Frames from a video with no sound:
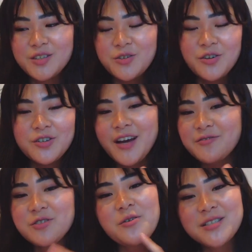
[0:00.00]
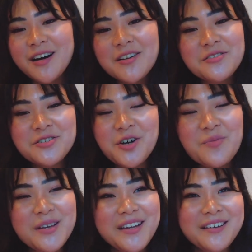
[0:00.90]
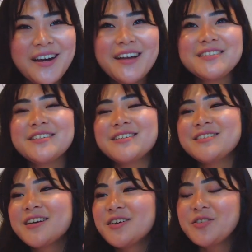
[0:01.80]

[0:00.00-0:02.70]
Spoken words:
You don't have to go as hard on the shopping like I did.